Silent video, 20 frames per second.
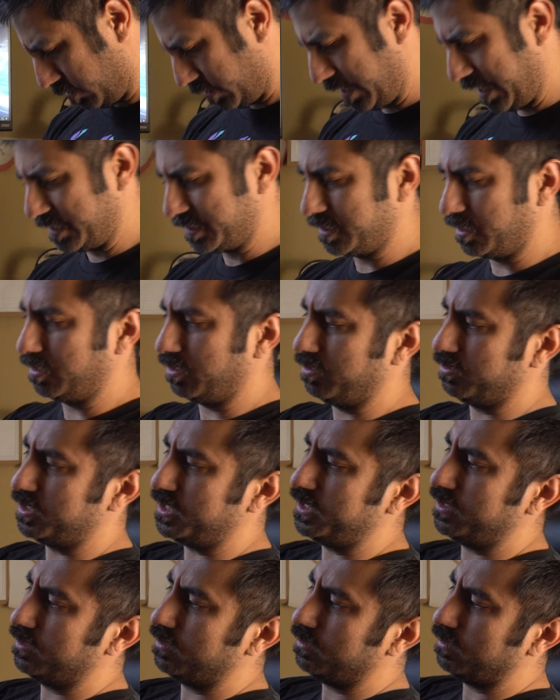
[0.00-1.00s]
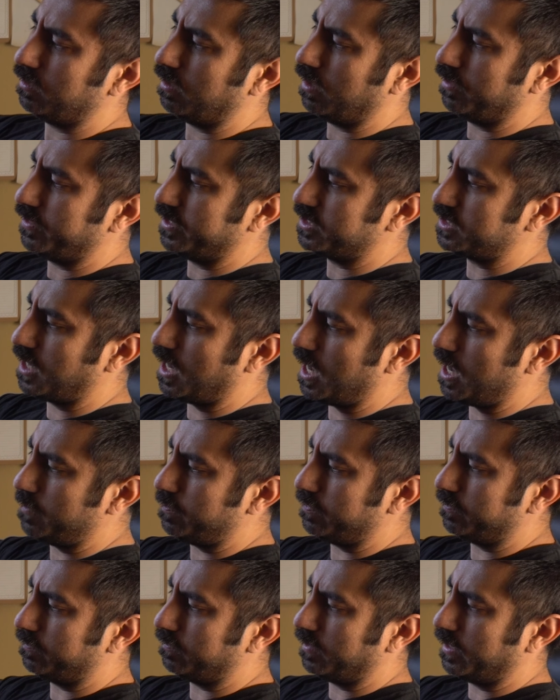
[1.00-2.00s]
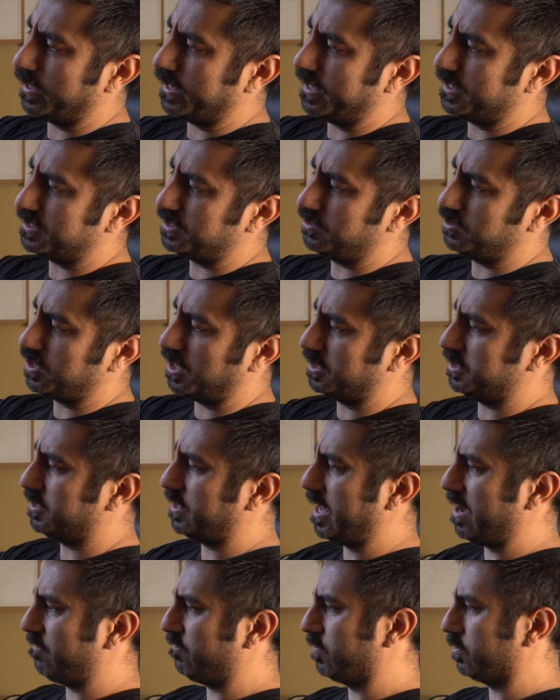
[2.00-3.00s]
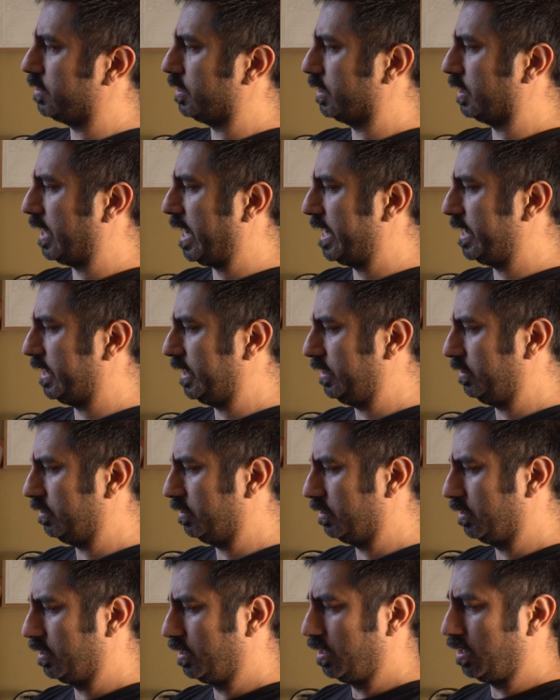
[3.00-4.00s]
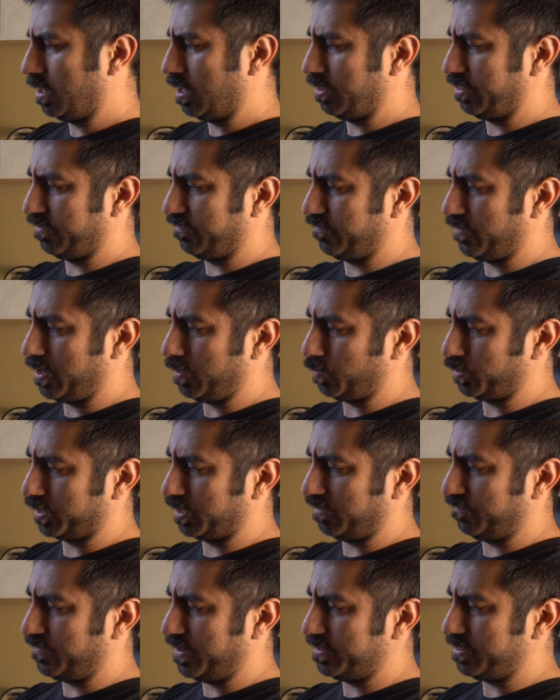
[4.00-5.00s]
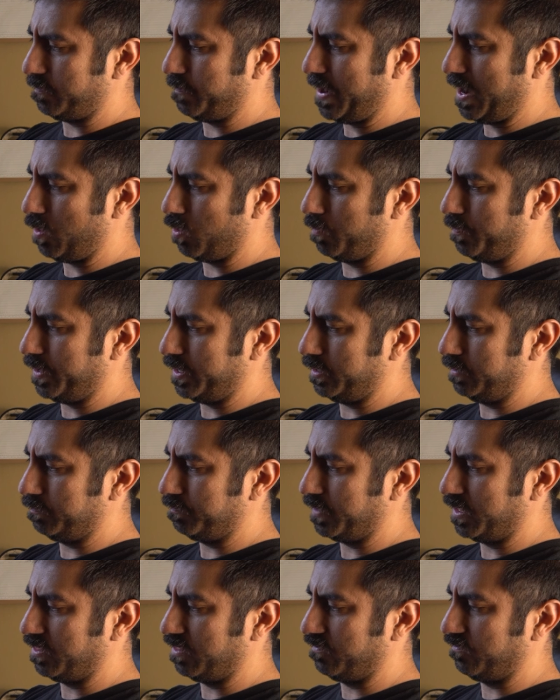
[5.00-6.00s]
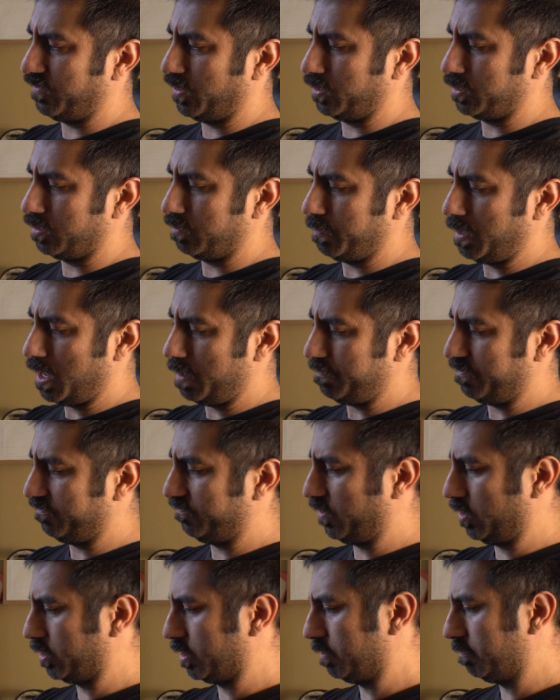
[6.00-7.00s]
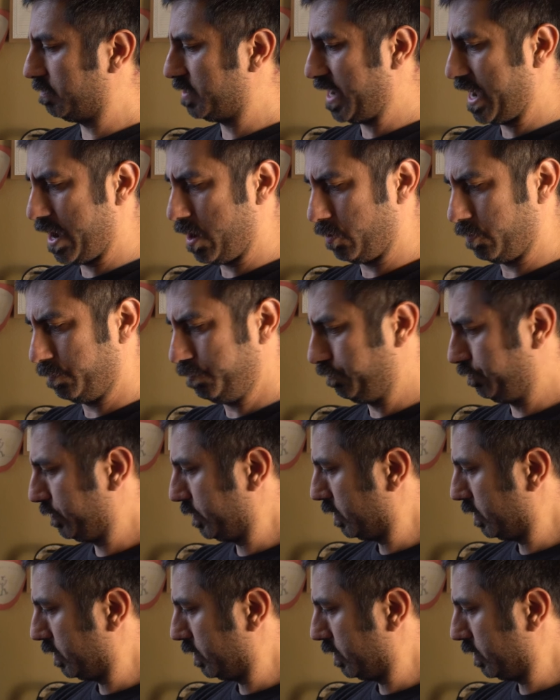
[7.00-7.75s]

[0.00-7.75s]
Has a little deal on the top. I guess you touch that for the lighting. On the front, we're going to find the power button and then volume up, volume down.